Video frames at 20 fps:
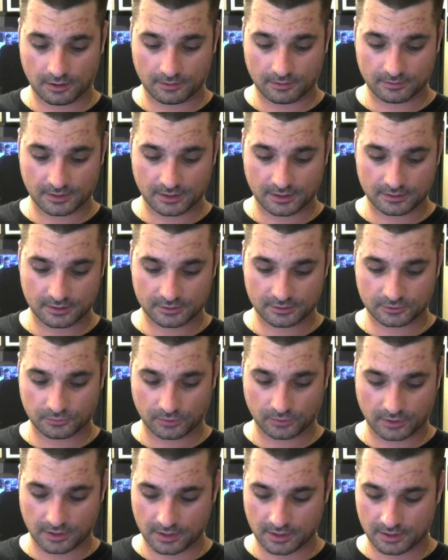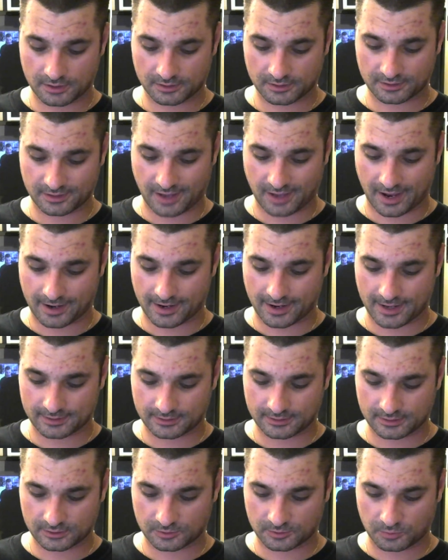Then this one, I got
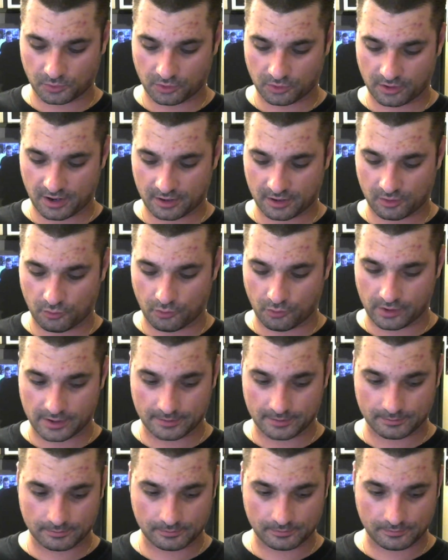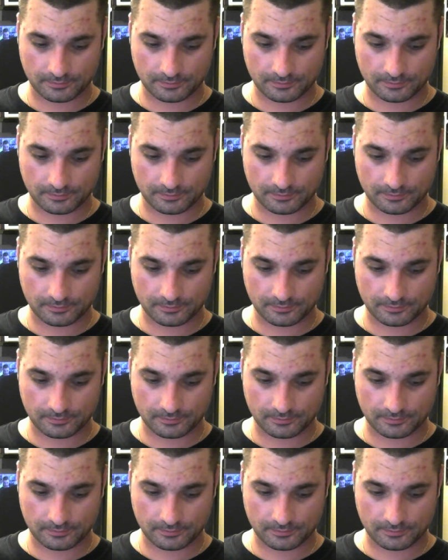this more on a whim.